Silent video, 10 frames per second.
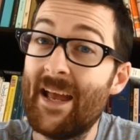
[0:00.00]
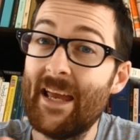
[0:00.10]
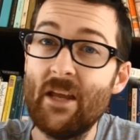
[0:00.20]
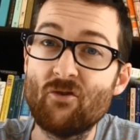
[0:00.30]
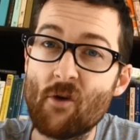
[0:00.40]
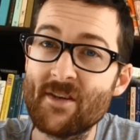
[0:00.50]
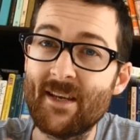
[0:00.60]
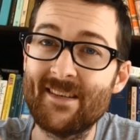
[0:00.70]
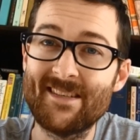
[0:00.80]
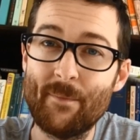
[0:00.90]

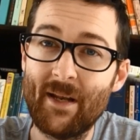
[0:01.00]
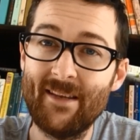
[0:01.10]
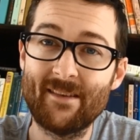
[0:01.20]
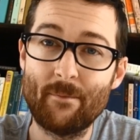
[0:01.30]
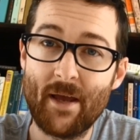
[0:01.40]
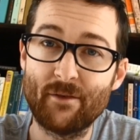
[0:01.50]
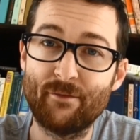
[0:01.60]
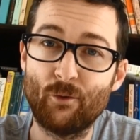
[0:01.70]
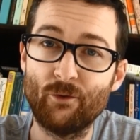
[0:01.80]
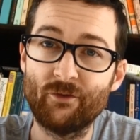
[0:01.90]
interesting similes and
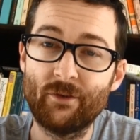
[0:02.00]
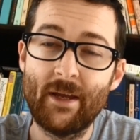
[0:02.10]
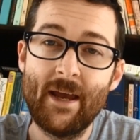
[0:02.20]
metaphors.